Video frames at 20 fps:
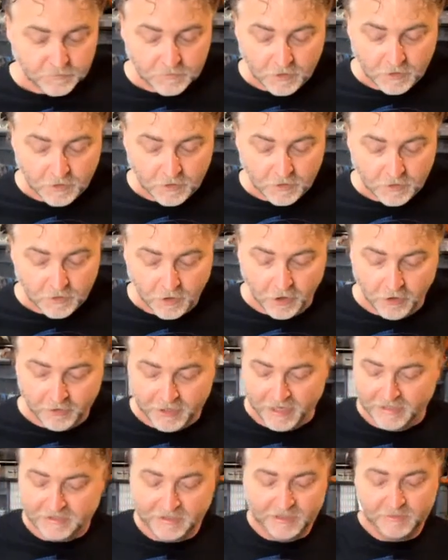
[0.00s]
Okay,
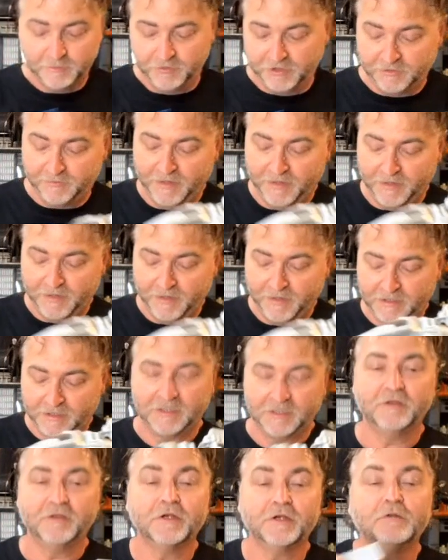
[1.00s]
so let's put this back together
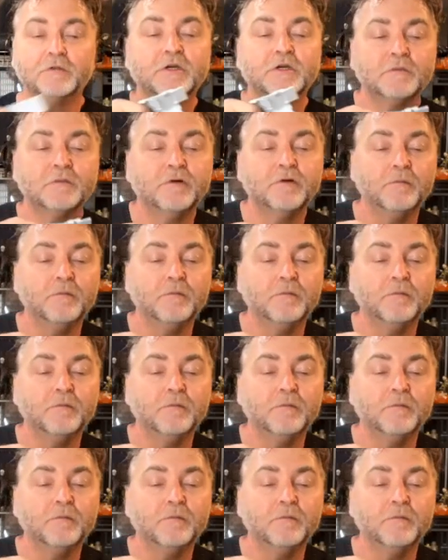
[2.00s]
again. We're going to pop